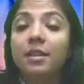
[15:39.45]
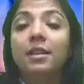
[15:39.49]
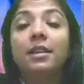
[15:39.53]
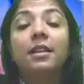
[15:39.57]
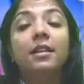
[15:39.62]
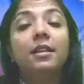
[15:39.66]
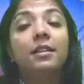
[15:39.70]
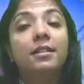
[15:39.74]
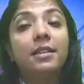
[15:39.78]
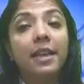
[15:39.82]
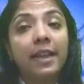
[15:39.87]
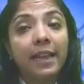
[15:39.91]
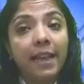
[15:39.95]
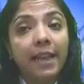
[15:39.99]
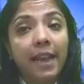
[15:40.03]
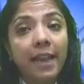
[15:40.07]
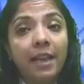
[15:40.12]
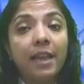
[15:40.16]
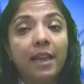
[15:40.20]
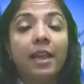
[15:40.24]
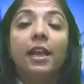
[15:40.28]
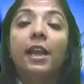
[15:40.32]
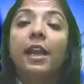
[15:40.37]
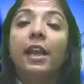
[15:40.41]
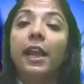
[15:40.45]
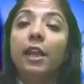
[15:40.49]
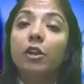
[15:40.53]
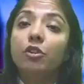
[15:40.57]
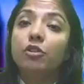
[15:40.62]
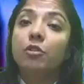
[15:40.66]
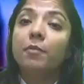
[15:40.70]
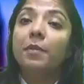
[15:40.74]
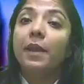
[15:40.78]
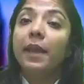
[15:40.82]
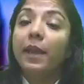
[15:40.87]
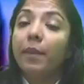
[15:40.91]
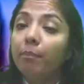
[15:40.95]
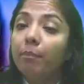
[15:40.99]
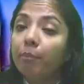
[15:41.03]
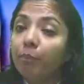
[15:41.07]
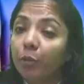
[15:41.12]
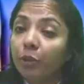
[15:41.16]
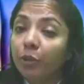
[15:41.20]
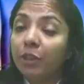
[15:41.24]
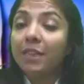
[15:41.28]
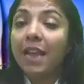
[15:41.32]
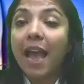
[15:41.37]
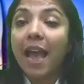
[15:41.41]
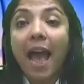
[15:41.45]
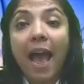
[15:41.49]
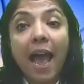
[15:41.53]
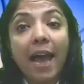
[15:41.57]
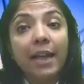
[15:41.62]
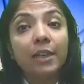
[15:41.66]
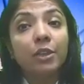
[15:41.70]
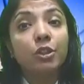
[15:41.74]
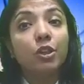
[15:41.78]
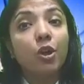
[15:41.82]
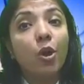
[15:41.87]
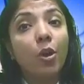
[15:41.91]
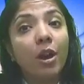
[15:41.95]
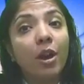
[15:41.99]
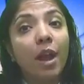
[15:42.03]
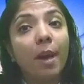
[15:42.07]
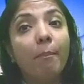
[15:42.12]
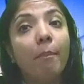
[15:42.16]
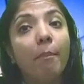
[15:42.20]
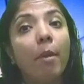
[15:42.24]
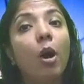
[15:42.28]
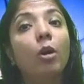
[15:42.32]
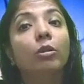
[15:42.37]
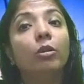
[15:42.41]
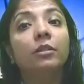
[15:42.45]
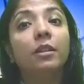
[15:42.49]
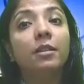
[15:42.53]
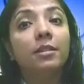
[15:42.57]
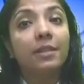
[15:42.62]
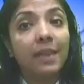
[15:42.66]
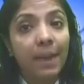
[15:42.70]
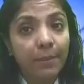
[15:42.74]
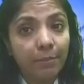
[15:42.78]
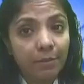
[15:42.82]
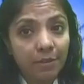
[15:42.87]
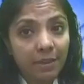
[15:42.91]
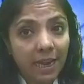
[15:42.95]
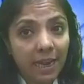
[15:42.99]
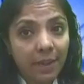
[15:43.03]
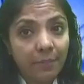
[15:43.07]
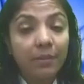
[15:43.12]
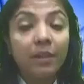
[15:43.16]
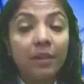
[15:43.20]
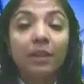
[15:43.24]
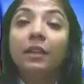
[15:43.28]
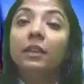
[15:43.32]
Second, it should be imported at or about the same time.